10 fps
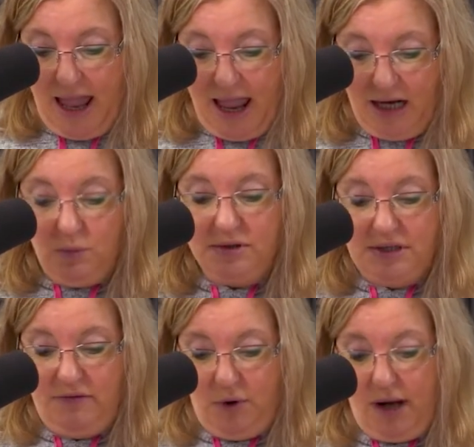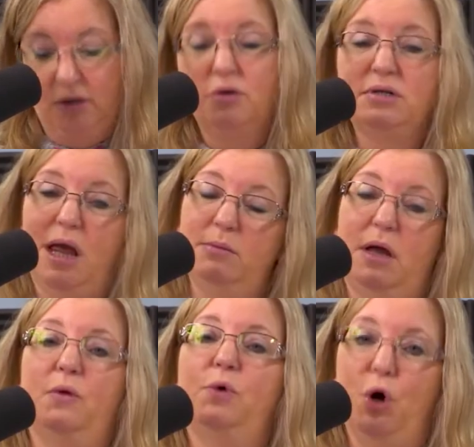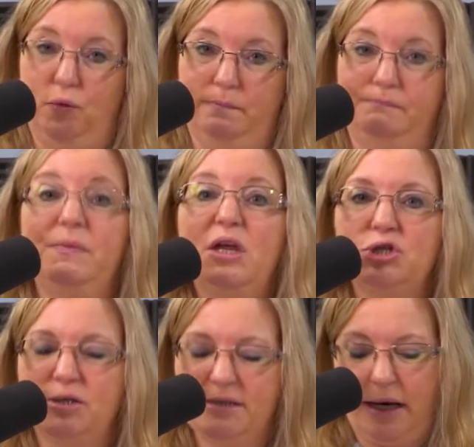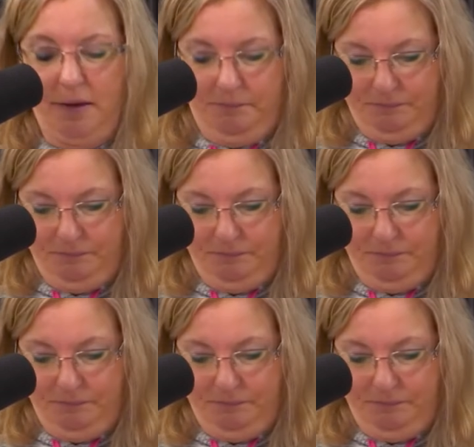and it will save your editor time down the road. Just saying.